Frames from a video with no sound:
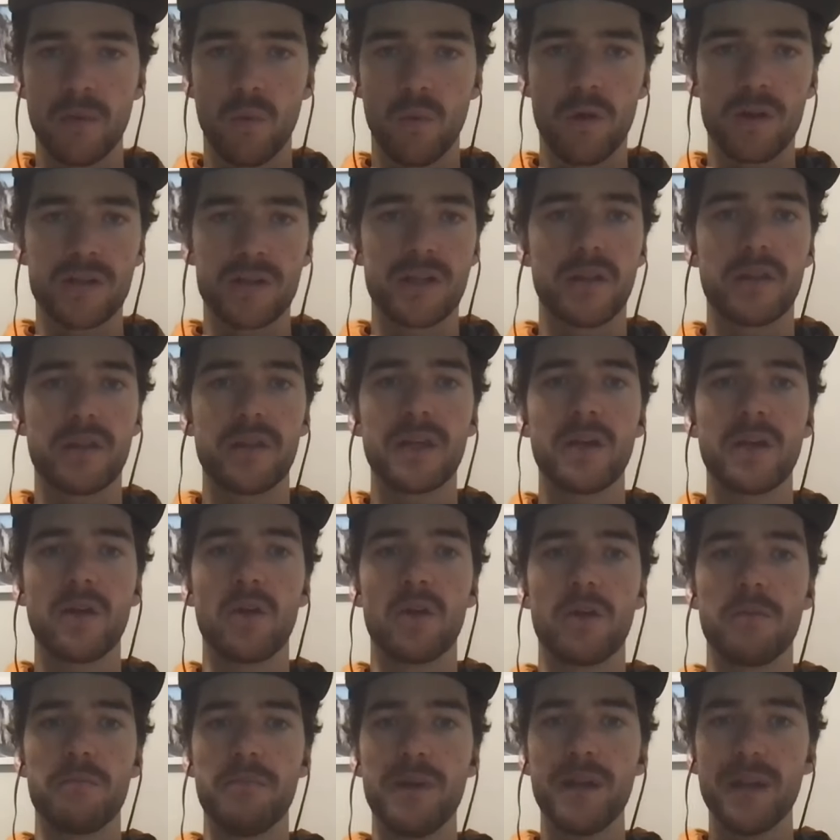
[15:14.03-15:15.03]
Whereas I think
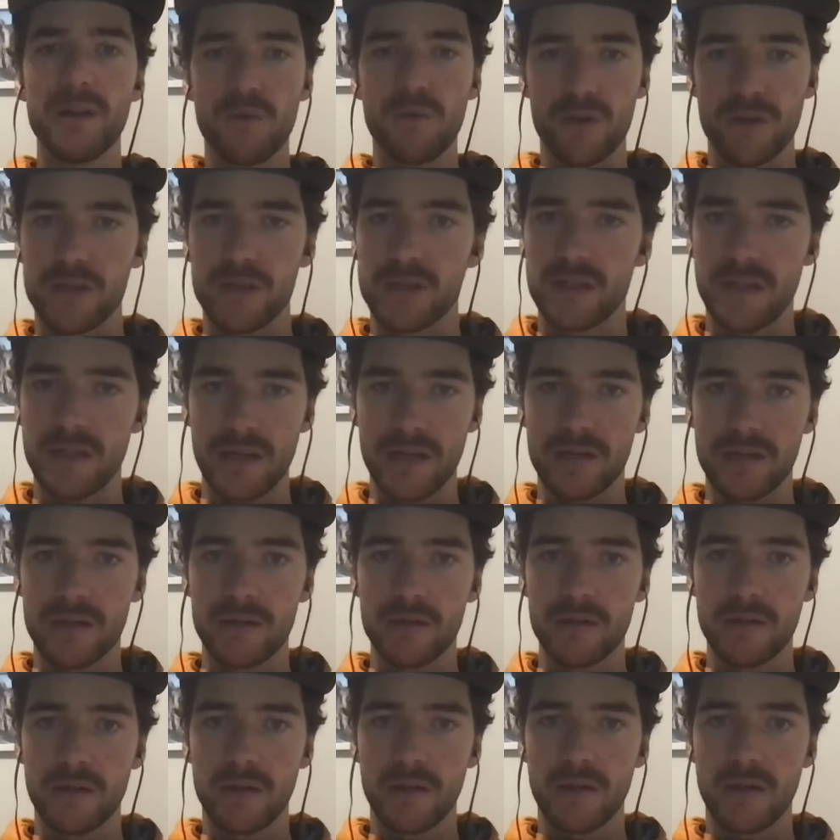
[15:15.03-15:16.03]
on a Bitcoin
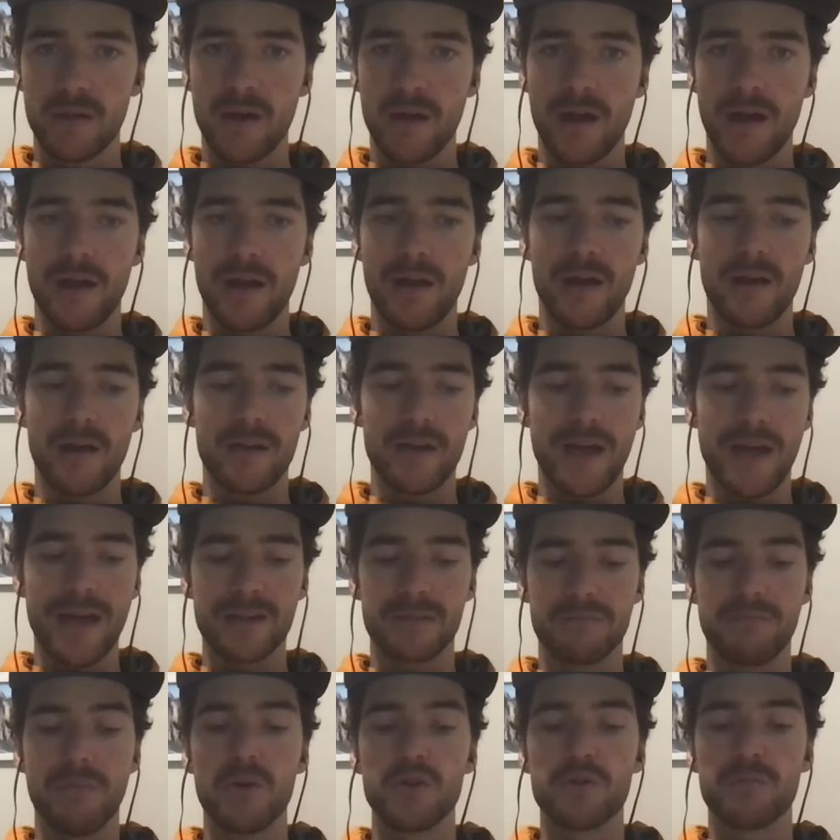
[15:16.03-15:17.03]
standard, and
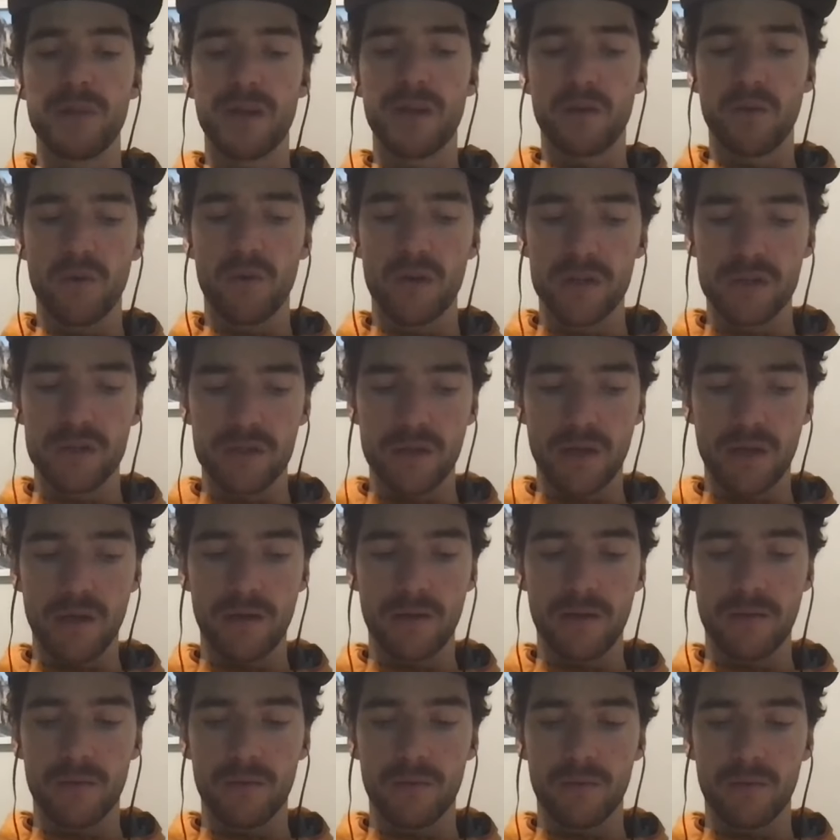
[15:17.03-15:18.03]
as most Bitcoiners
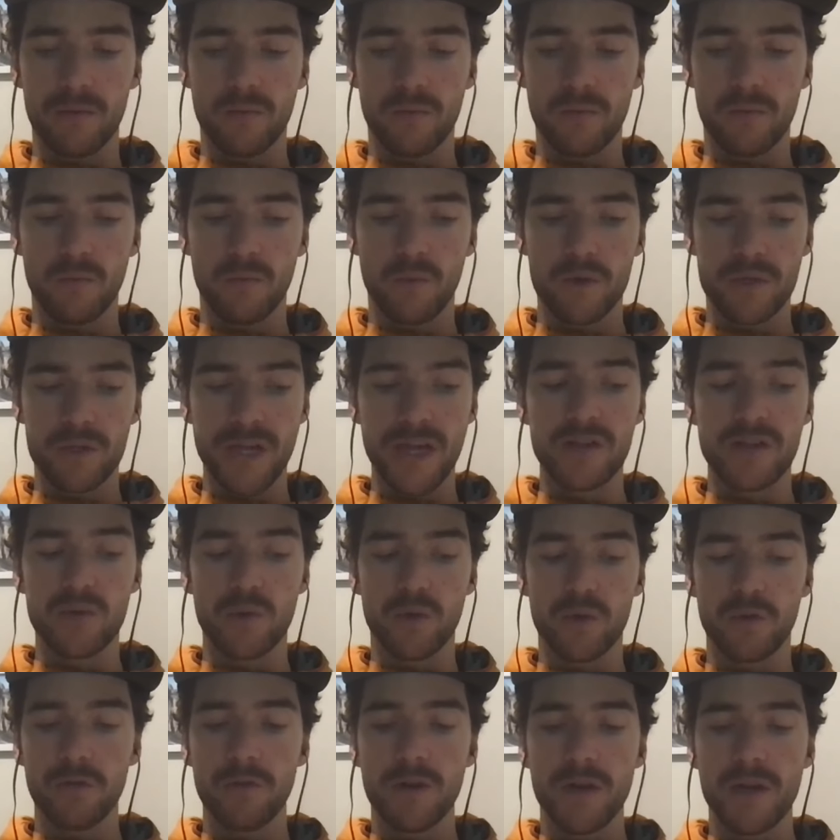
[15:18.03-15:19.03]
uh, would tend
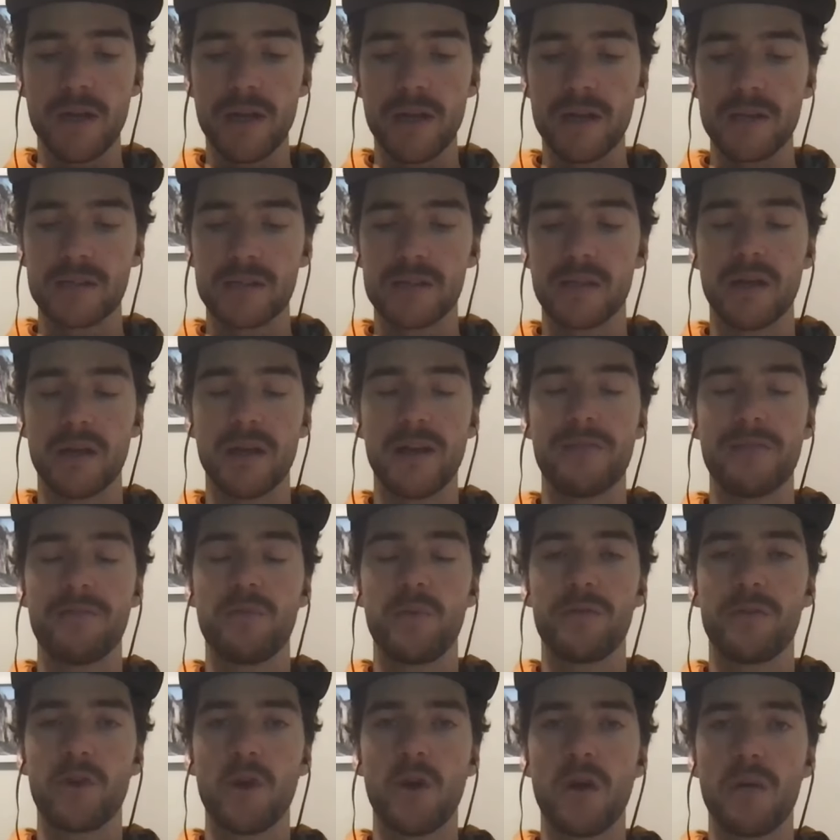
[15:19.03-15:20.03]
to agree, is that if
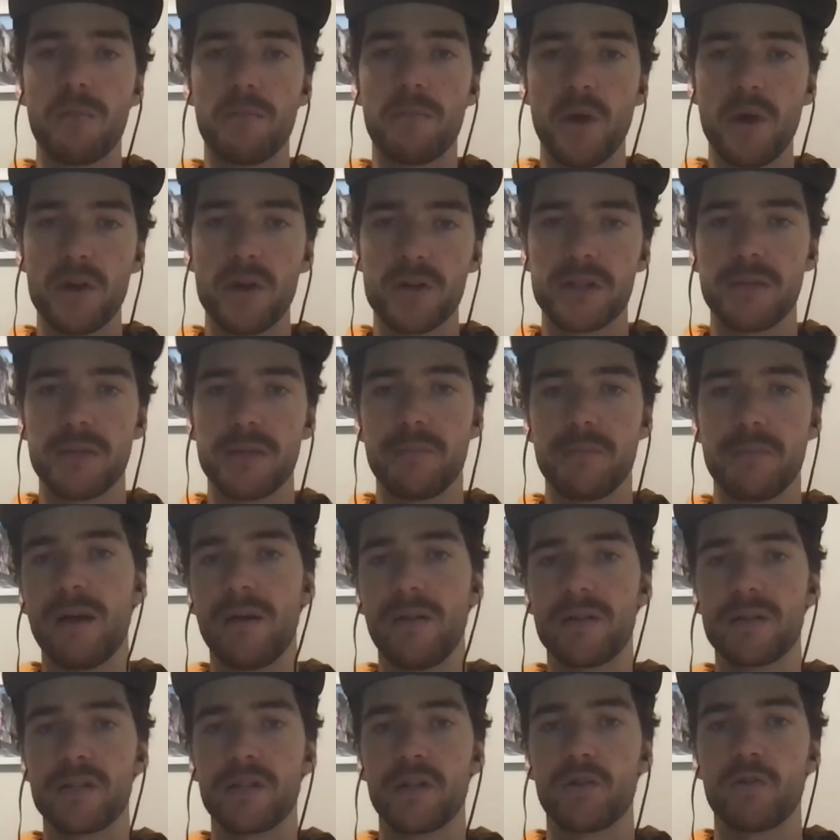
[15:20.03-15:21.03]
we've got purchasing
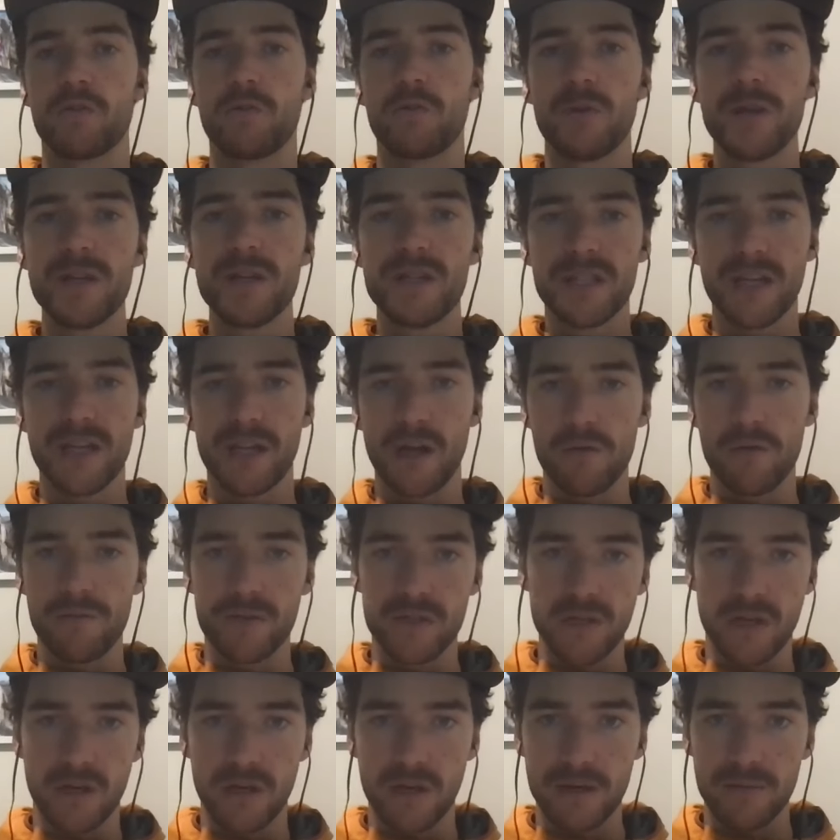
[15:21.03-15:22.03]
power that's increasing over
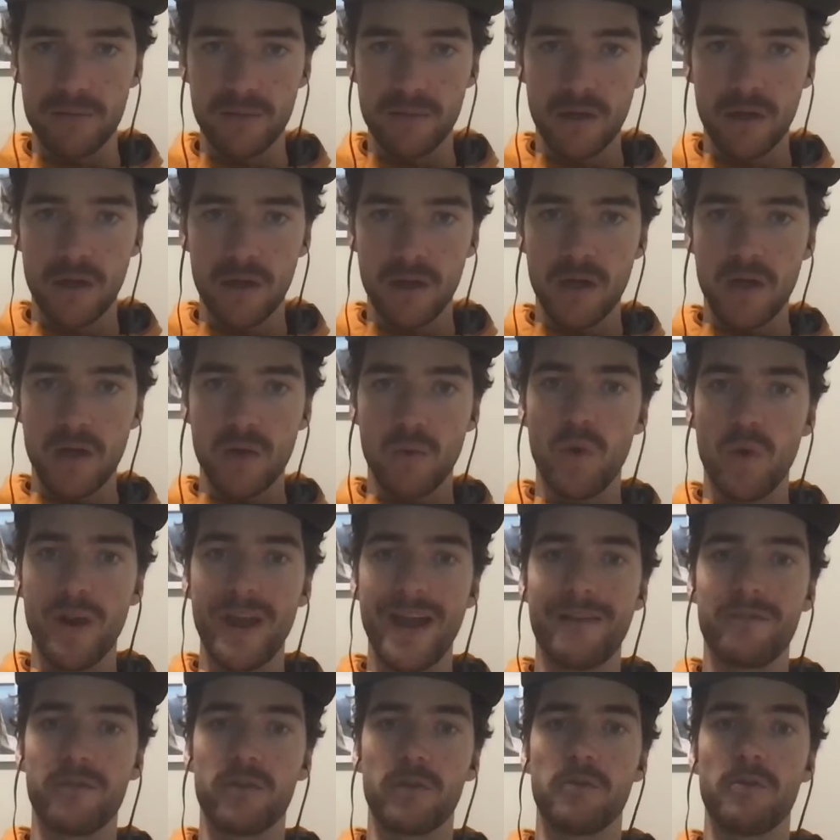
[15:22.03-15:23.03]
time, we
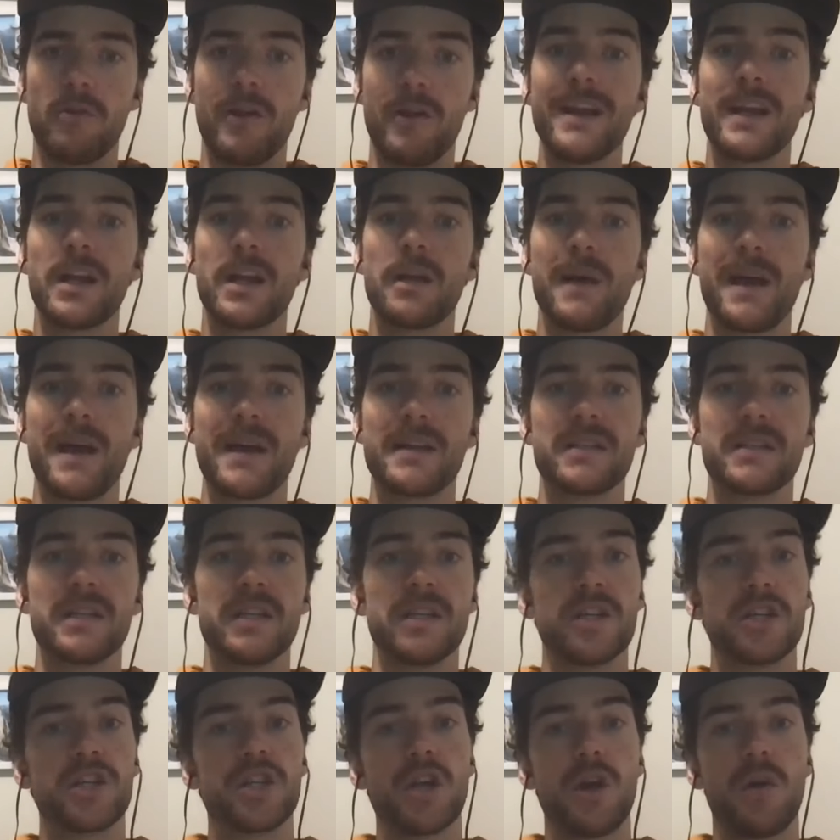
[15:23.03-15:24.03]
have greater capacity
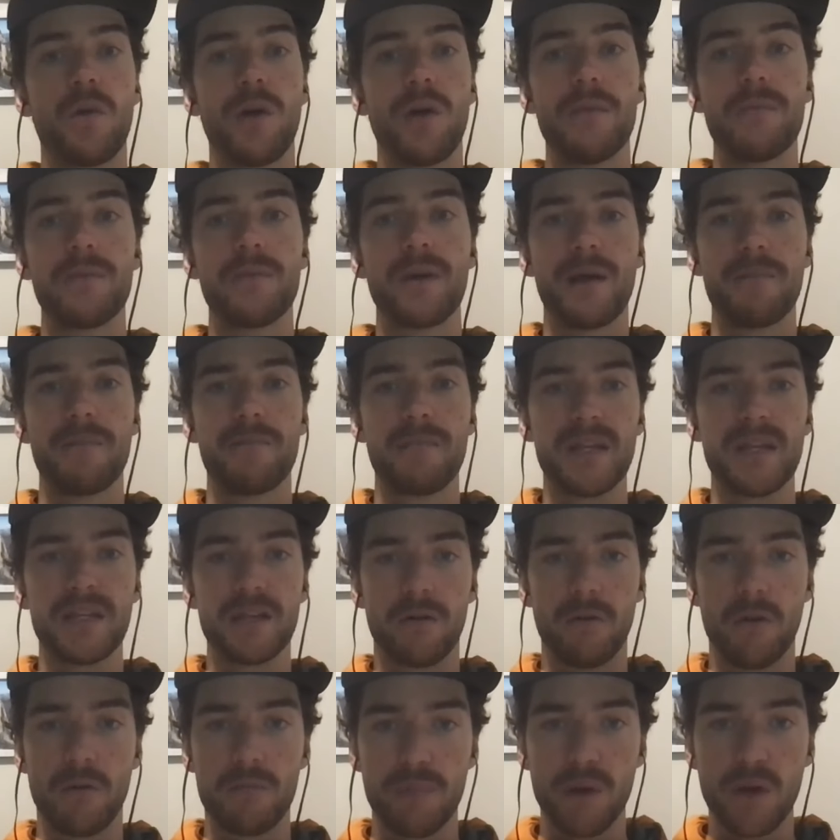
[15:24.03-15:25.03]
to show up and meet
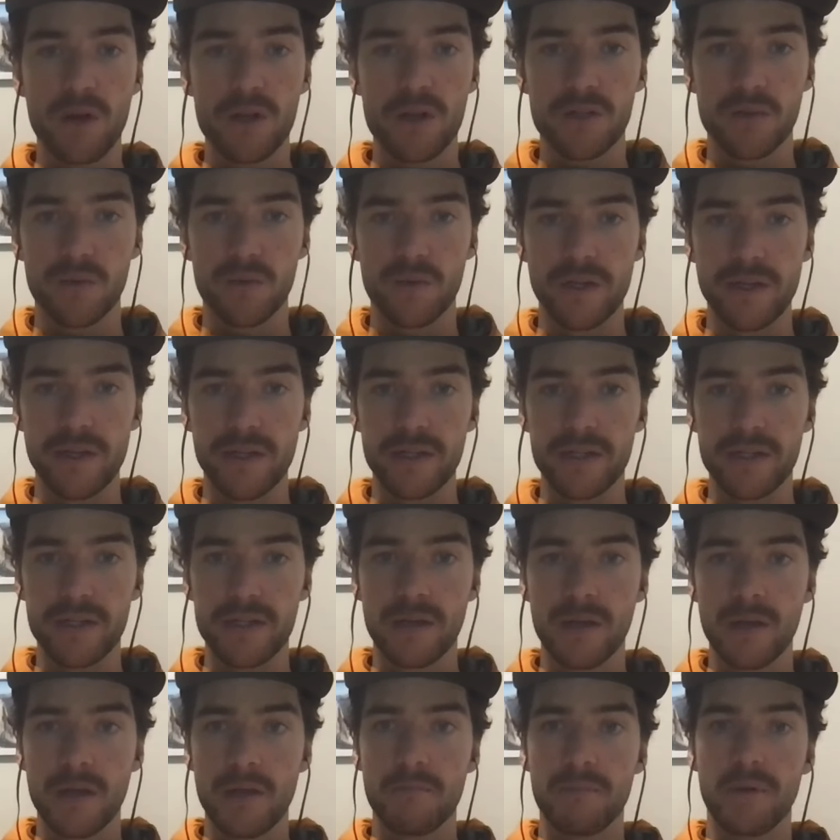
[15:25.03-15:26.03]
our own personal needs.
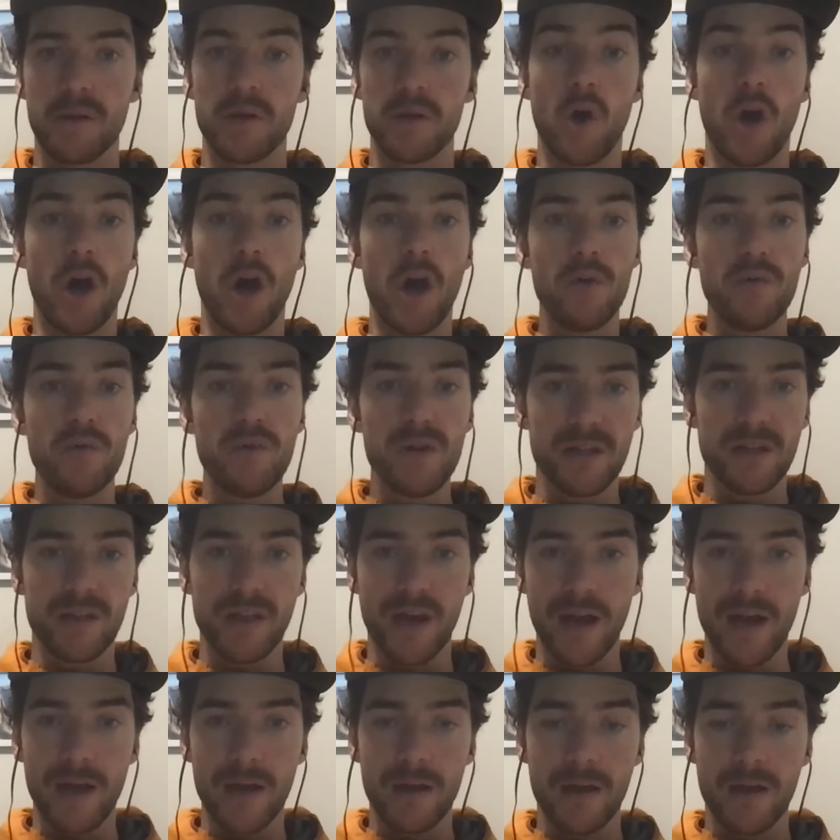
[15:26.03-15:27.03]
But not only
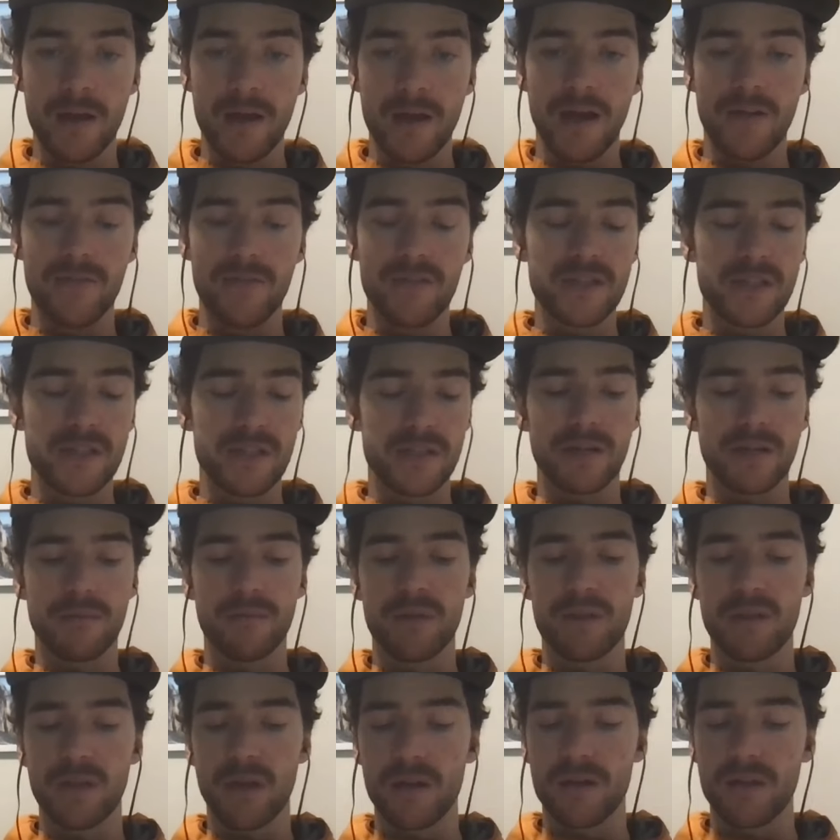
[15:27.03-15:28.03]
that, and this is
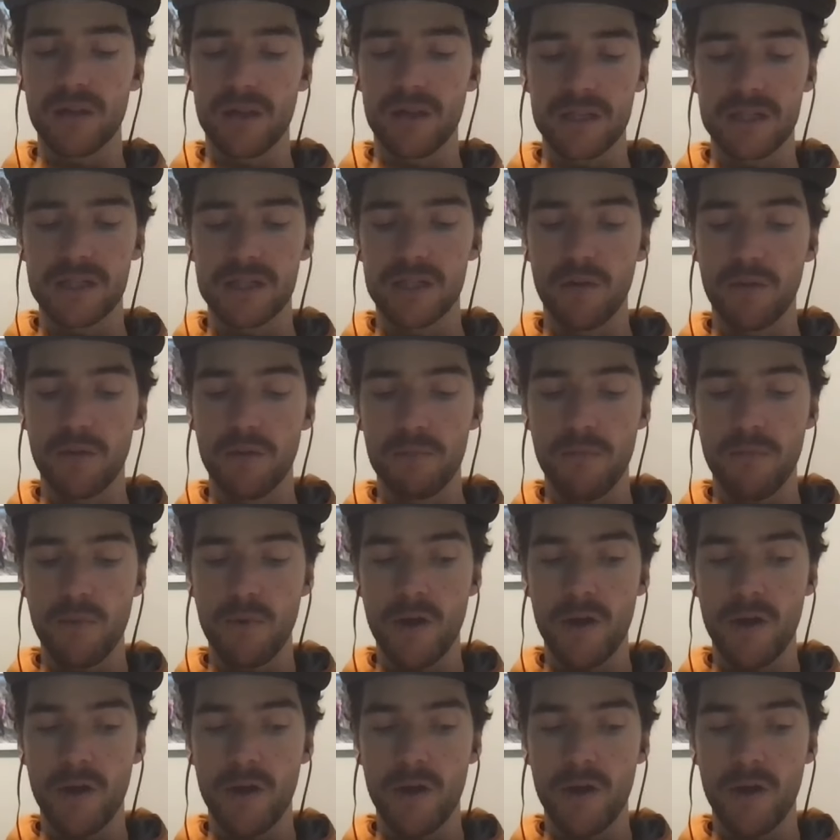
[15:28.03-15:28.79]
something that I think is so